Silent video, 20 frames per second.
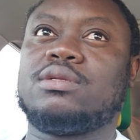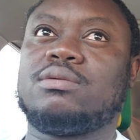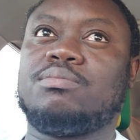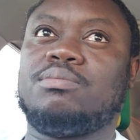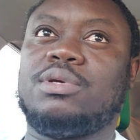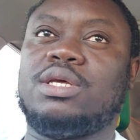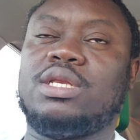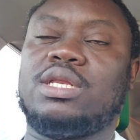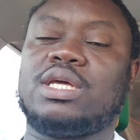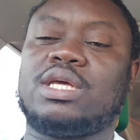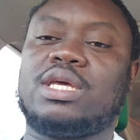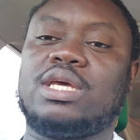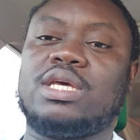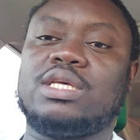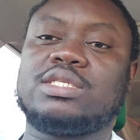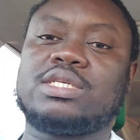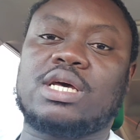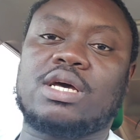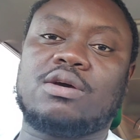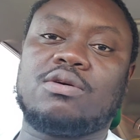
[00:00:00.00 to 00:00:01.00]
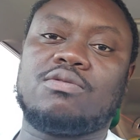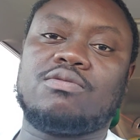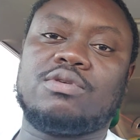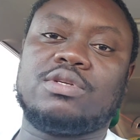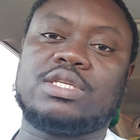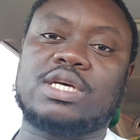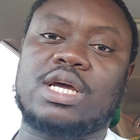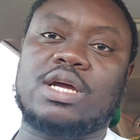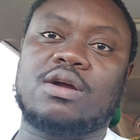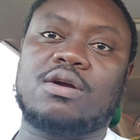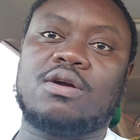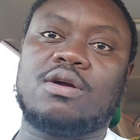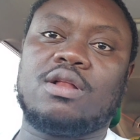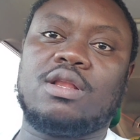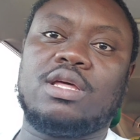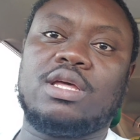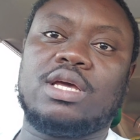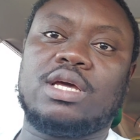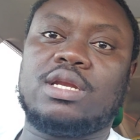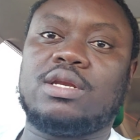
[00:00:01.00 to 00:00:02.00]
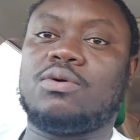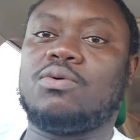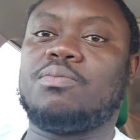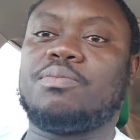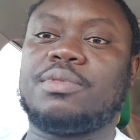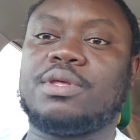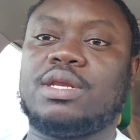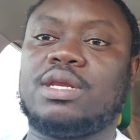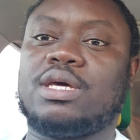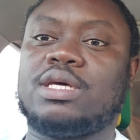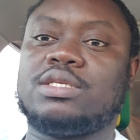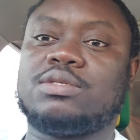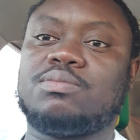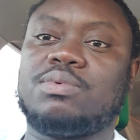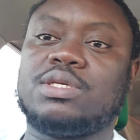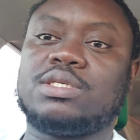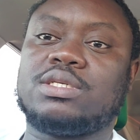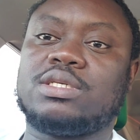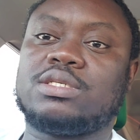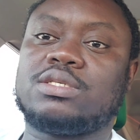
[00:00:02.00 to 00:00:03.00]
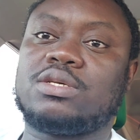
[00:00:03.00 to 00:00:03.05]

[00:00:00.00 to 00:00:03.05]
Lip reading: be the case, I could retire early and open a nice business.